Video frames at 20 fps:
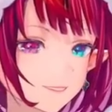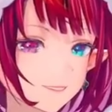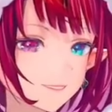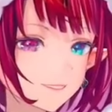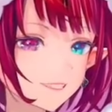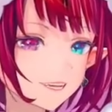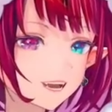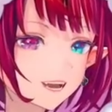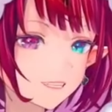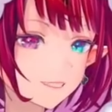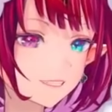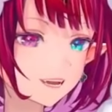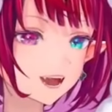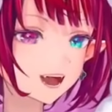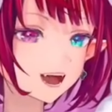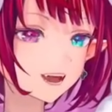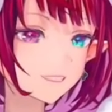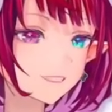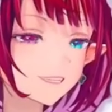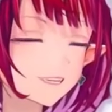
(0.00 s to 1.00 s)
Let's make them
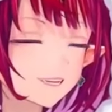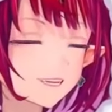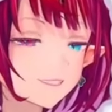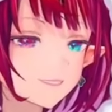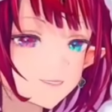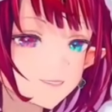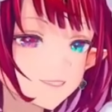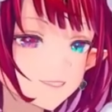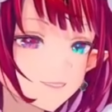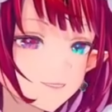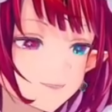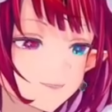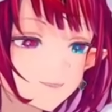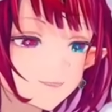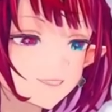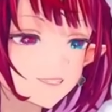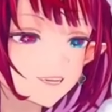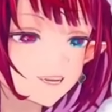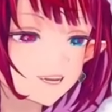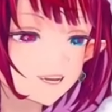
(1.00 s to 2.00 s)
the symbol of
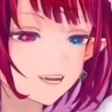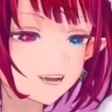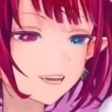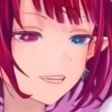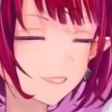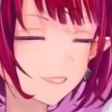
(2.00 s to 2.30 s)
fertility.